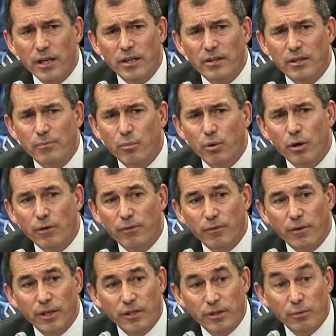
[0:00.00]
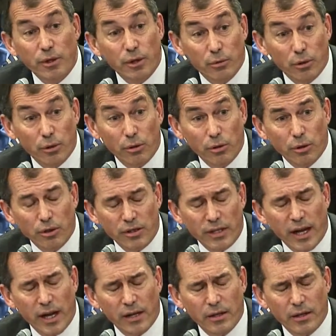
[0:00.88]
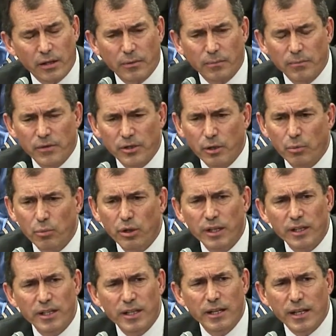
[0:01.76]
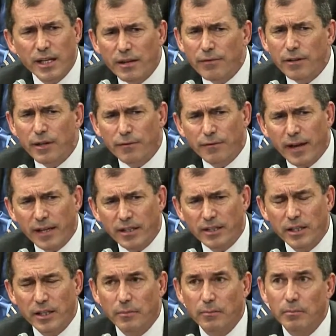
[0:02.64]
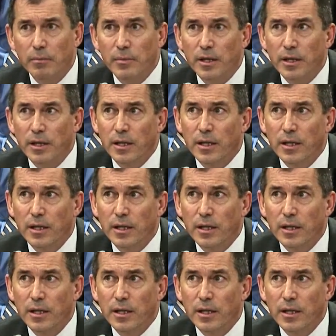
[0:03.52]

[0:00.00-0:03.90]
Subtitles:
It's important for us to recruit good talent. So it really did even affect him.